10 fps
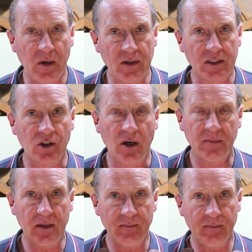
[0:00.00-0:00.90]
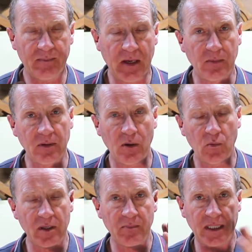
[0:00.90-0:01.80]
a period of time that people that
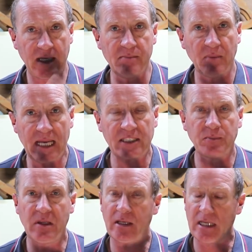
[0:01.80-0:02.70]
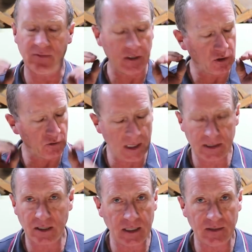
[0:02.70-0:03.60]
want to begin blacksmithing have a
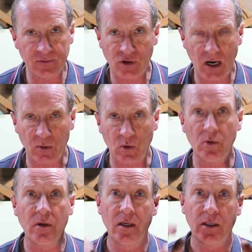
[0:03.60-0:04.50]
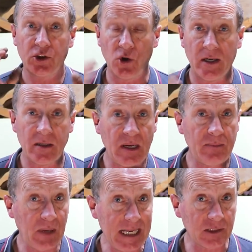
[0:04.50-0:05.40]
great deal of trouble trying to
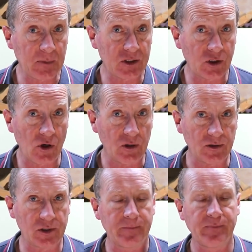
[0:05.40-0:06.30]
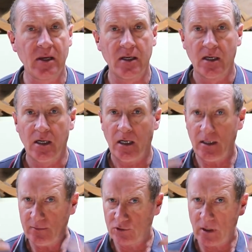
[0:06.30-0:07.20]
make blacksmith's tongs.
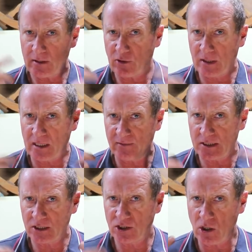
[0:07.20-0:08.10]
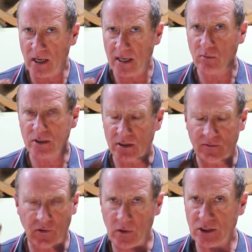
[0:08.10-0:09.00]
And I've tried to think of a design which is
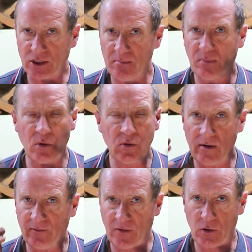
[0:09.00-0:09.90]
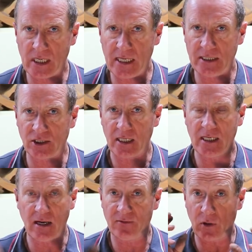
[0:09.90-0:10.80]
very simple, very
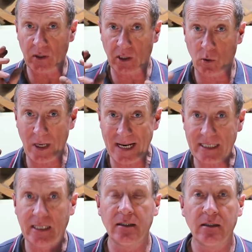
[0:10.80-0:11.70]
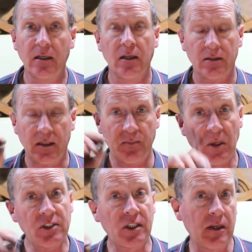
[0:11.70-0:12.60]
easy and very quick, that a
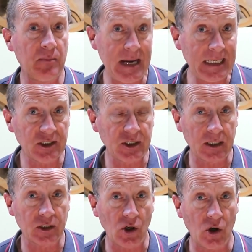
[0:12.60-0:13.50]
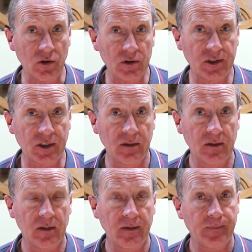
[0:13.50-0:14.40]
person can make a set of tongs